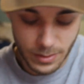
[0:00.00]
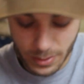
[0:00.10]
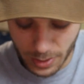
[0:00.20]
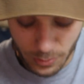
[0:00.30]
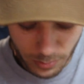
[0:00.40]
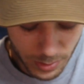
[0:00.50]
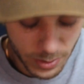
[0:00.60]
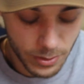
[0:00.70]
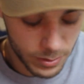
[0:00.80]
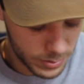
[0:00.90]
And I really
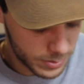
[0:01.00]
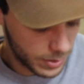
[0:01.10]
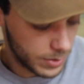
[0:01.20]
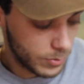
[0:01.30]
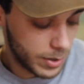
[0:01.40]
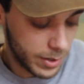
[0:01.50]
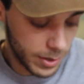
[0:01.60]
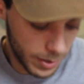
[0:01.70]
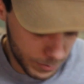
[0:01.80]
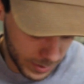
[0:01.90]
don't understand why
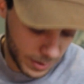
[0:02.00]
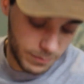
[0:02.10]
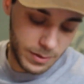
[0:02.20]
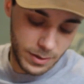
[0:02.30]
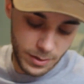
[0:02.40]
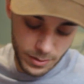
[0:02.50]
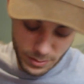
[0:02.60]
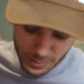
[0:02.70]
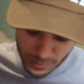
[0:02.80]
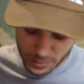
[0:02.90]
they'd be giving
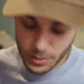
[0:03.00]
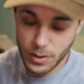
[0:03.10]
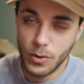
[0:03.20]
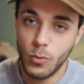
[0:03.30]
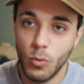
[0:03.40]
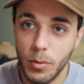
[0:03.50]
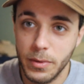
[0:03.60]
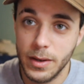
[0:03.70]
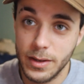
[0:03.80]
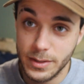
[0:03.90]

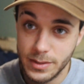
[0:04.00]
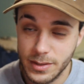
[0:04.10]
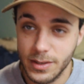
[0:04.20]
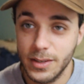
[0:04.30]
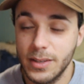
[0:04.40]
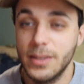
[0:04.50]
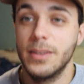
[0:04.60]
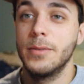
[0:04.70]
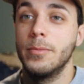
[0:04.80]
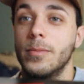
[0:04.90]
women's
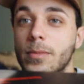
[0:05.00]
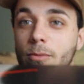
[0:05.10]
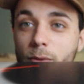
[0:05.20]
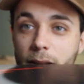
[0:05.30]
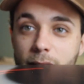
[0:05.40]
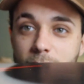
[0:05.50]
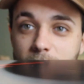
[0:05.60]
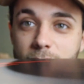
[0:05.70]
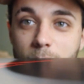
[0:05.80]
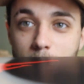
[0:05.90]

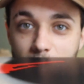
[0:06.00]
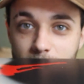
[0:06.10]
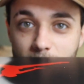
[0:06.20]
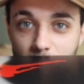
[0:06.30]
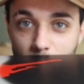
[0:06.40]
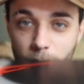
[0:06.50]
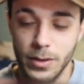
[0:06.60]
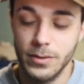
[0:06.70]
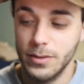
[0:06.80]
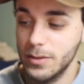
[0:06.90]
releases the best
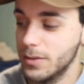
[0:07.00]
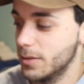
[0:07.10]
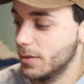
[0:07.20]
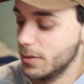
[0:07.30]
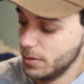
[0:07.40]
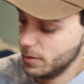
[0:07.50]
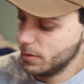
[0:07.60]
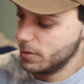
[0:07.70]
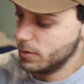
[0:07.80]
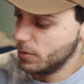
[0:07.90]
colorways.
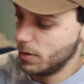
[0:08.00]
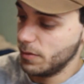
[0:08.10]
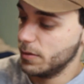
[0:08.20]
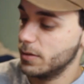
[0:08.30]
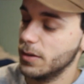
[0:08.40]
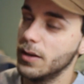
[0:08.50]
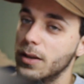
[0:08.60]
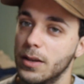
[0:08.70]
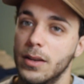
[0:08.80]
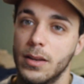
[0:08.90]
So obviously,
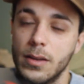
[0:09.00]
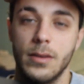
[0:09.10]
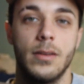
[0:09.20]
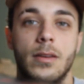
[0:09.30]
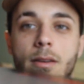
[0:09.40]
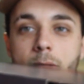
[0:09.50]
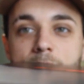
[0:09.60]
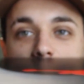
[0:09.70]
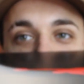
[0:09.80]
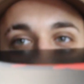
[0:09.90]

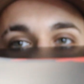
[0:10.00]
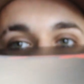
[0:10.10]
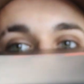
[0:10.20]
it's a